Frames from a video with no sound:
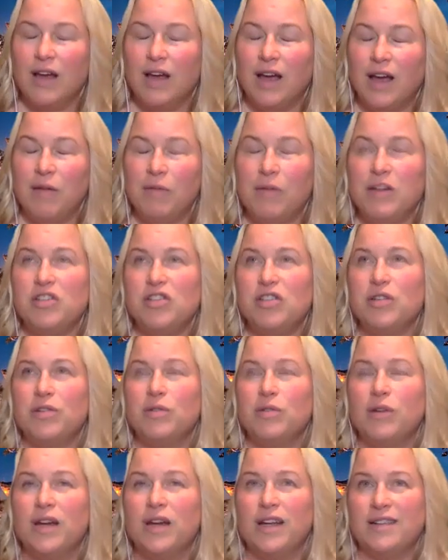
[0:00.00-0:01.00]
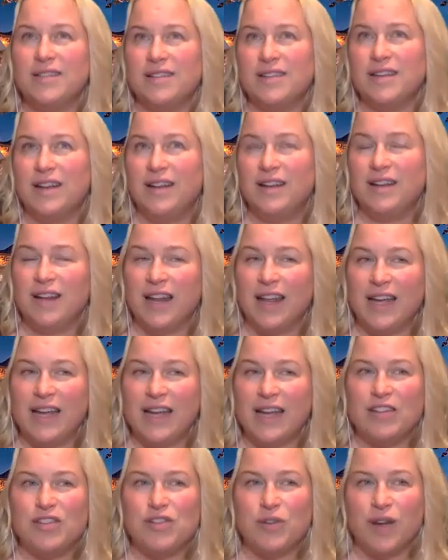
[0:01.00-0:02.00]
I want you as
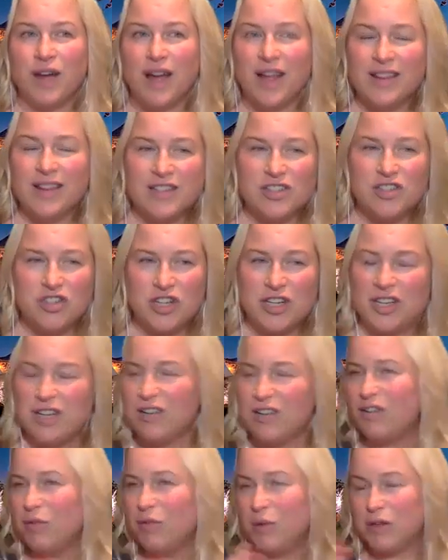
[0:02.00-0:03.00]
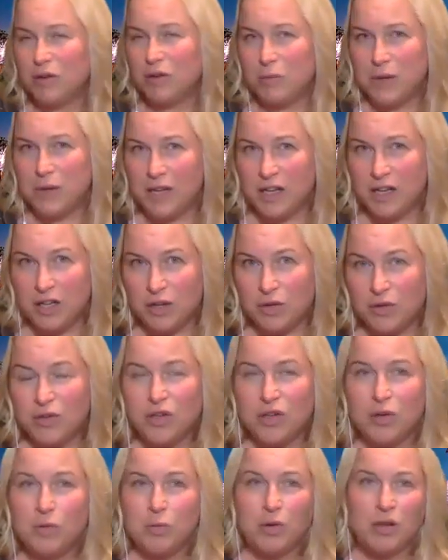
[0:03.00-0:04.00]
you're on this channel, whether it be in
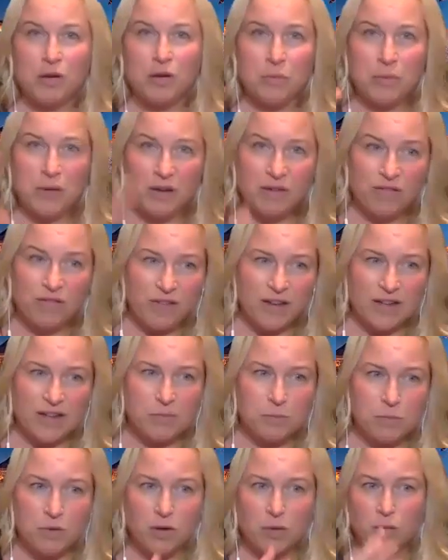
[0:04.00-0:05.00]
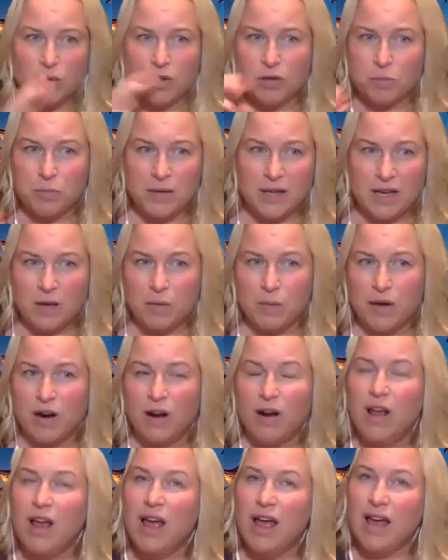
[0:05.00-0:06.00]
YouTube, whether it be in Facebook, whether it be anywhere,
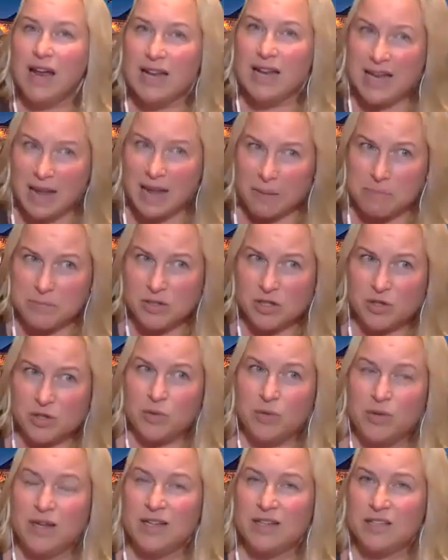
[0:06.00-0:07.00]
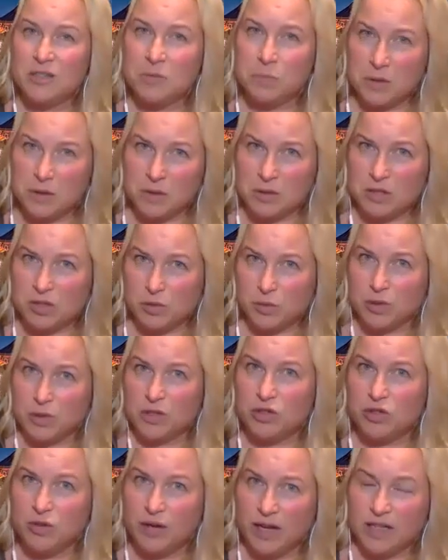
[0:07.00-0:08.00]
Neptune is spiritual
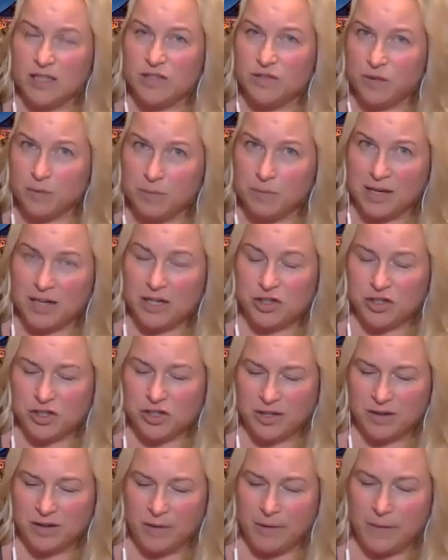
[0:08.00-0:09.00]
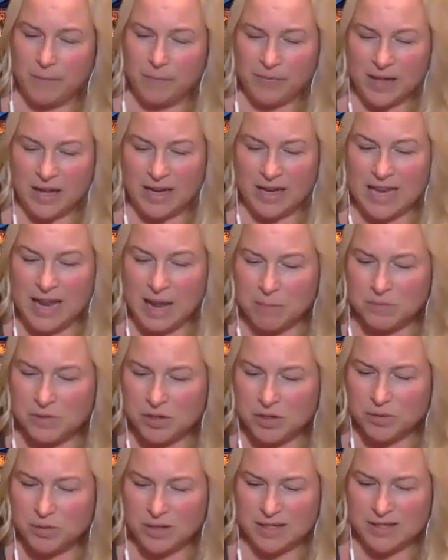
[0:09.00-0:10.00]
transformation. And
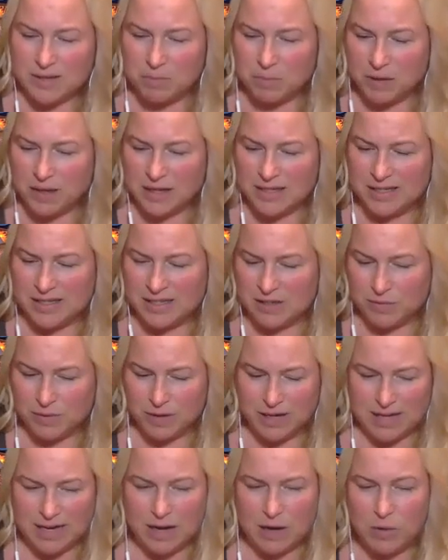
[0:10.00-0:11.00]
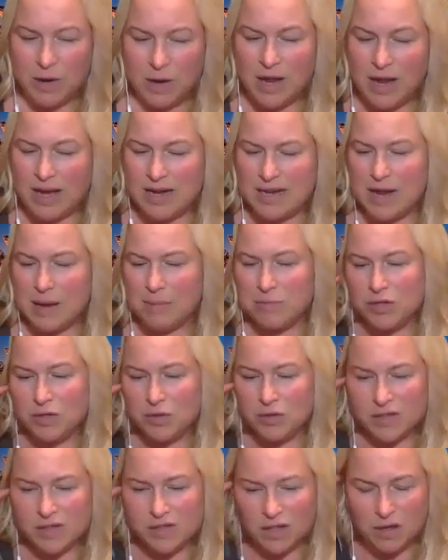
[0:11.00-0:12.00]
Neptune is in Pisces right now.
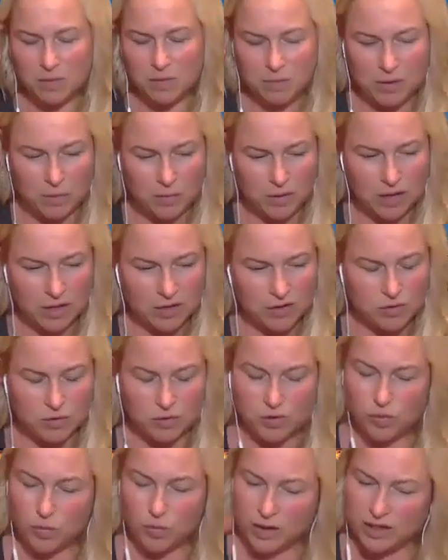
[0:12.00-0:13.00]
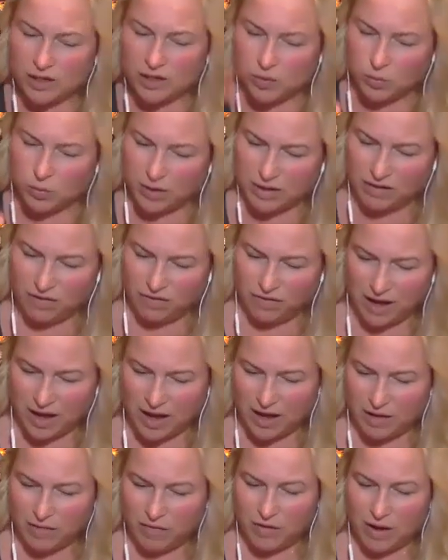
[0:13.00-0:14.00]
Neptune is going to be with us through
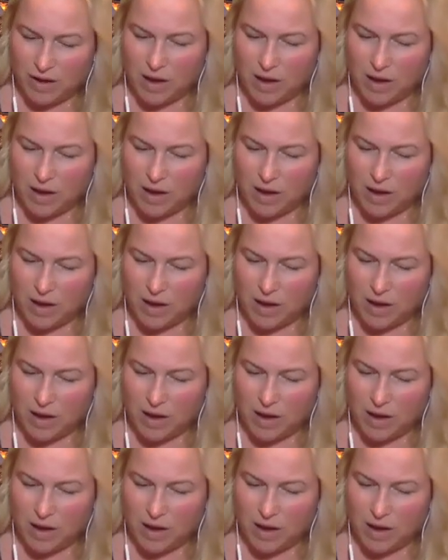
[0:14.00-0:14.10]
2025.